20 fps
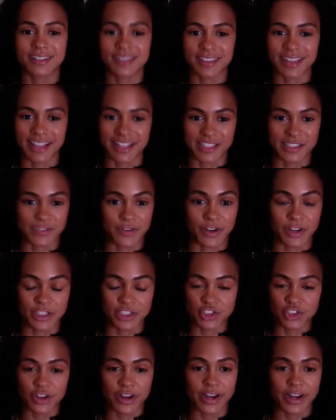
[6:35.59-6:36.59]
Like, as far as
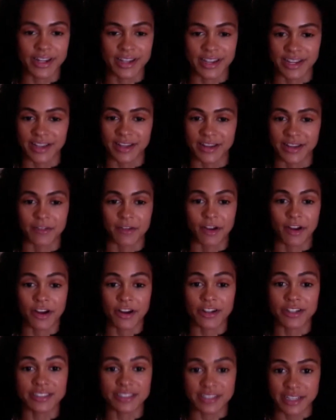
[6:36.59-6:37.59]
training,
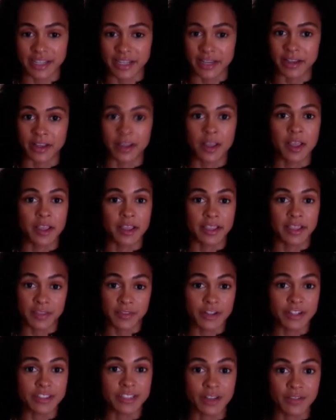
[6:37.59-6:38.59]
rehearsing, give
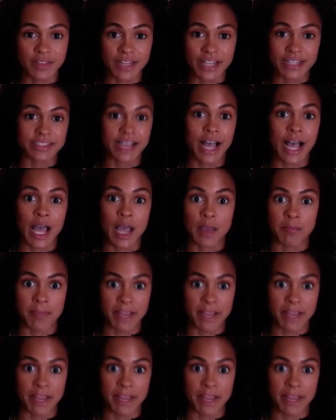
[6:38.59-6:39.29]
yourself that time.